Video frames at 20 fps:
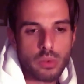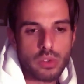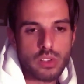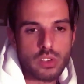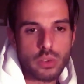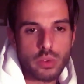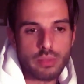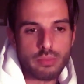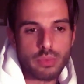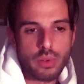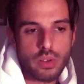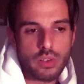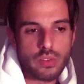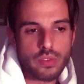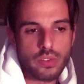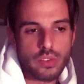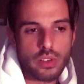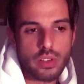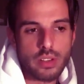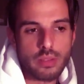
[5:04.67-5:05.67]
was so important
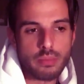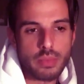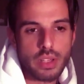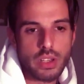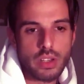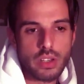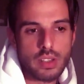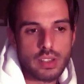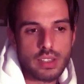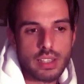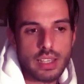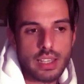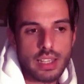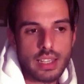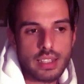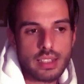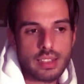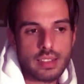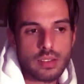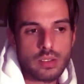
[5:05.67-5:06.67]
for him because
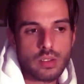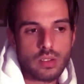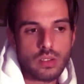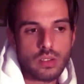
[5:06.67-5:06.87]
it,